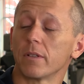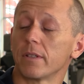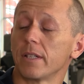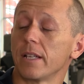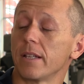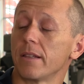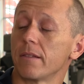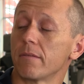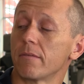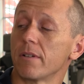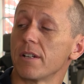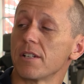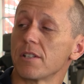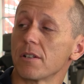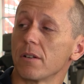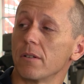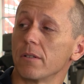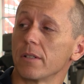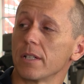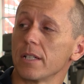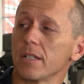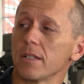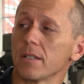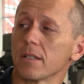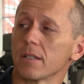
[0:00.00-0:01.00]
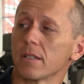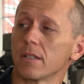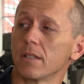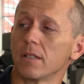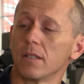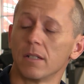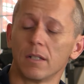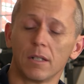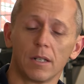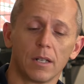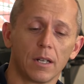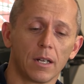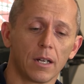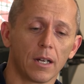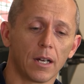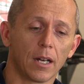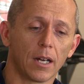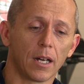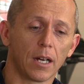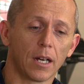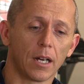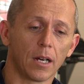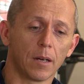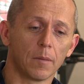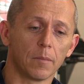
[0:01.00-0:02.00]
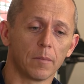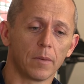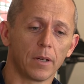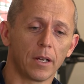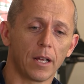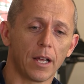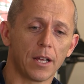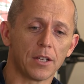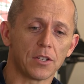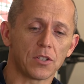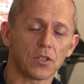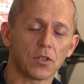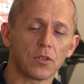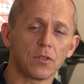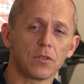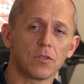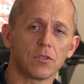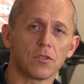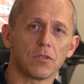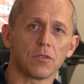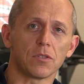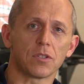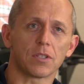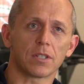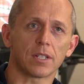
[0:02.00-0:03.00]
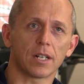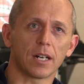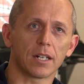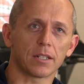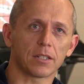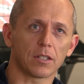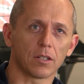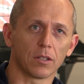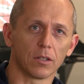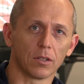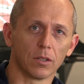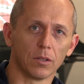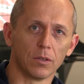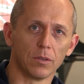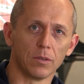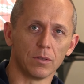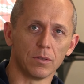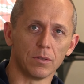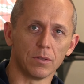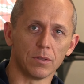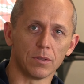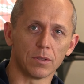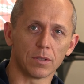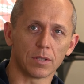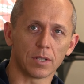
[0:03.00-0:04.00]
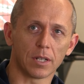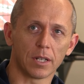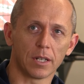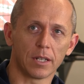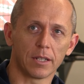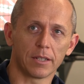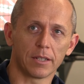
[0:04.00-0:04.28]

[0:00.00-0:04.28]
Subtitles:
what their threshold is. As soon as you start to lose